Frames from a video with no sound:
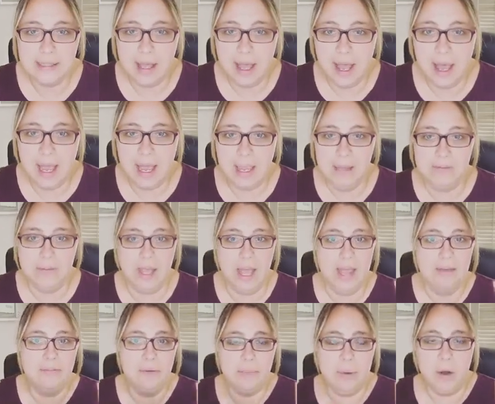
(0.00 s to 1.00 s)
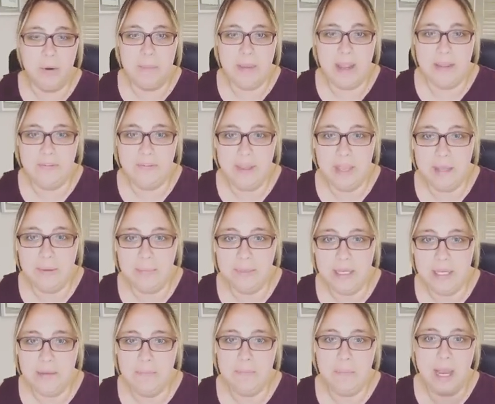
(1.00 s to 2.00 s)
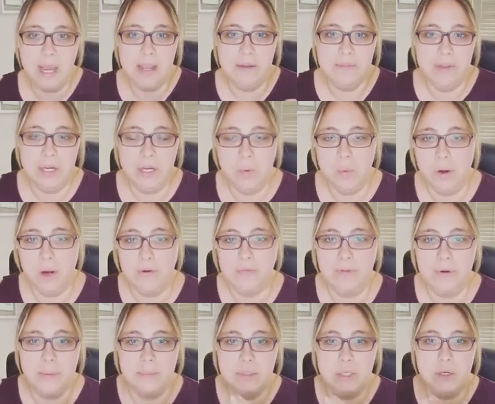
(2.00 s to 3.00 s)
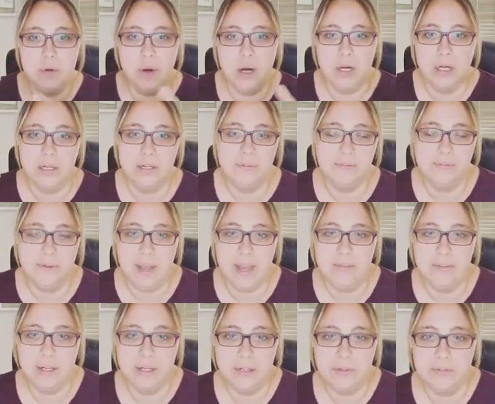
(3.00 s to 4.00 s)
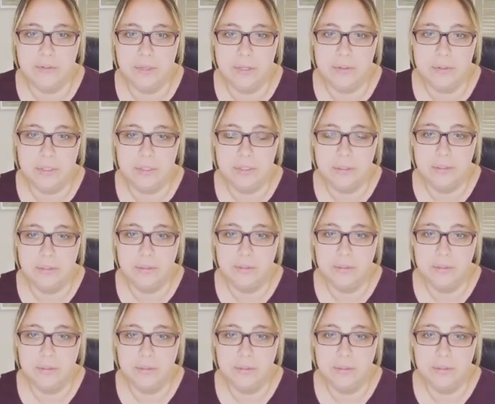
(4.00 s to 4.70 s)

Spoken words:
live, live about my family, I have anywhere from 200 to 500 views.